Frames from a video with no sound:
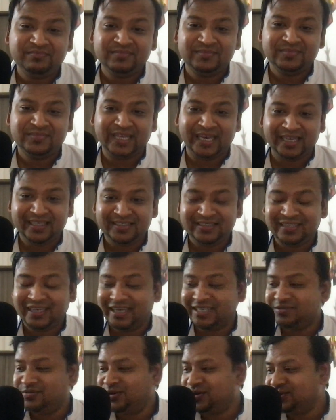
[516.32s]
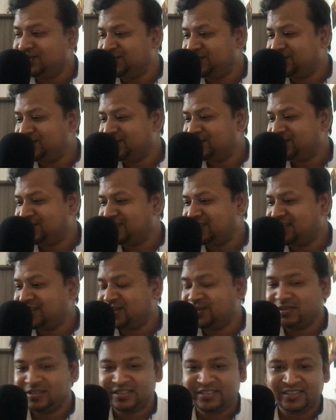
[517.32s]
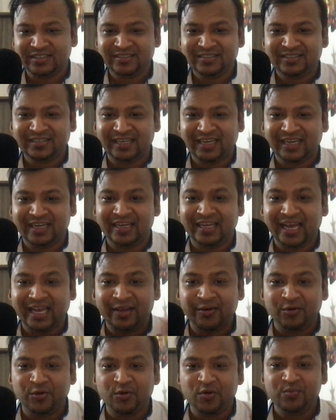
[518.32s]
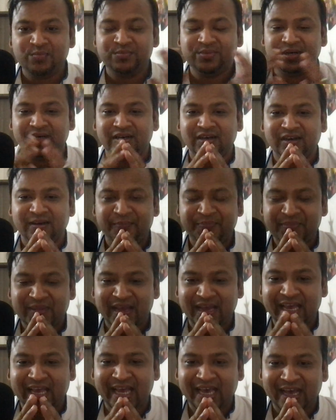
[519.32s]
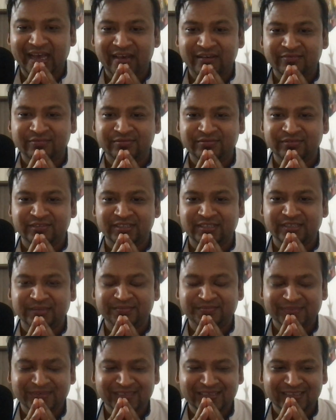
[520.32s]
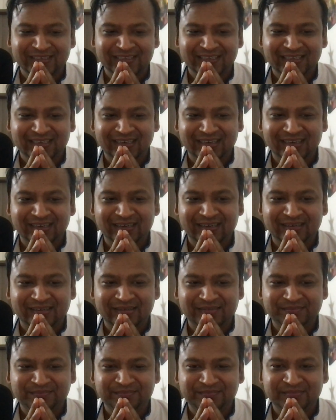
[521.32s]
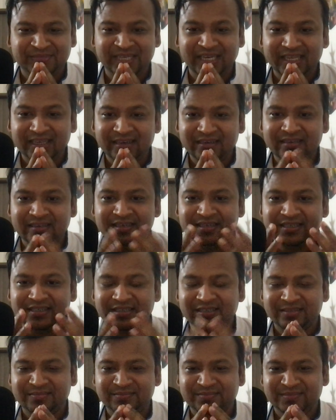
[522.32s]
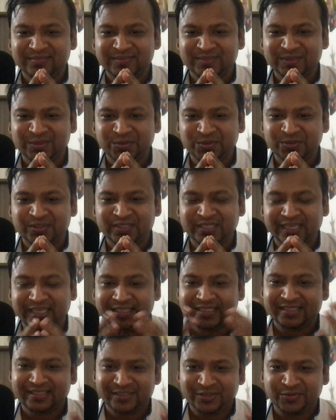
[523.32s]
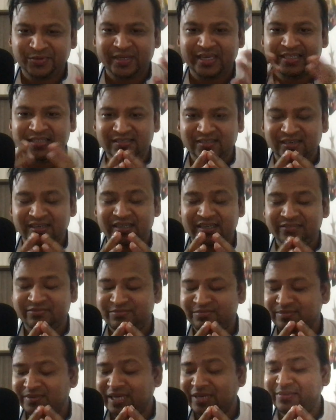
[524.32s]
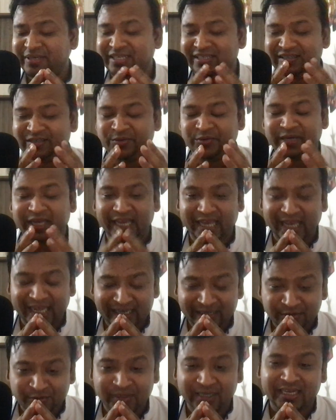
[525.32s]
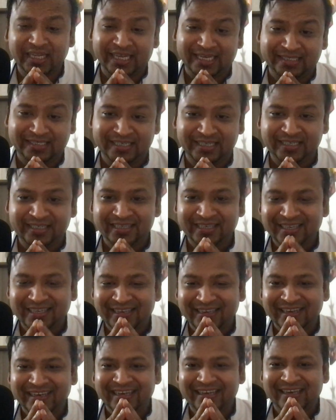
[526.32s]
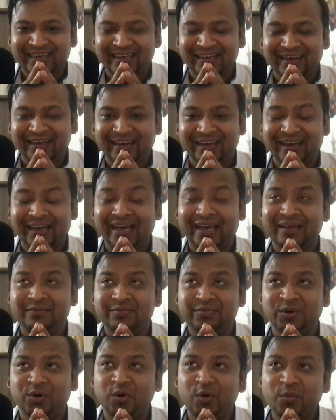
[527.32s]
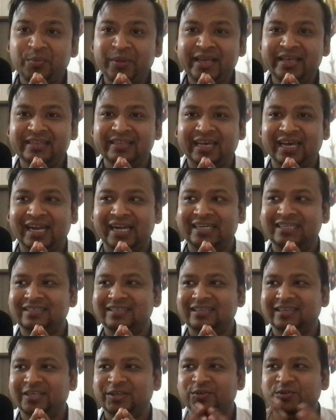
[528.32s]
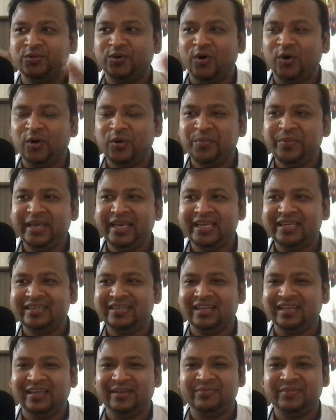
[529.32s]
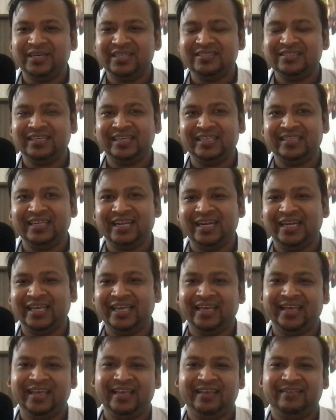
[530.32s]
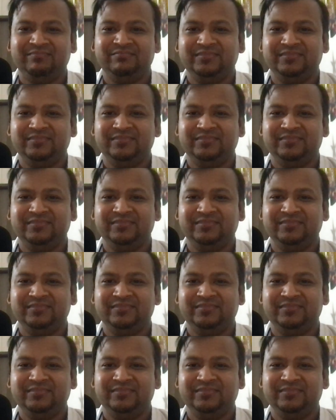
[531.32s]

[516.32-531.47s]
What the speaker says: thanks for those questions, and I hope I have cleared those things to a an extent. I am hoping that you won't be in dilemma saying that, hey,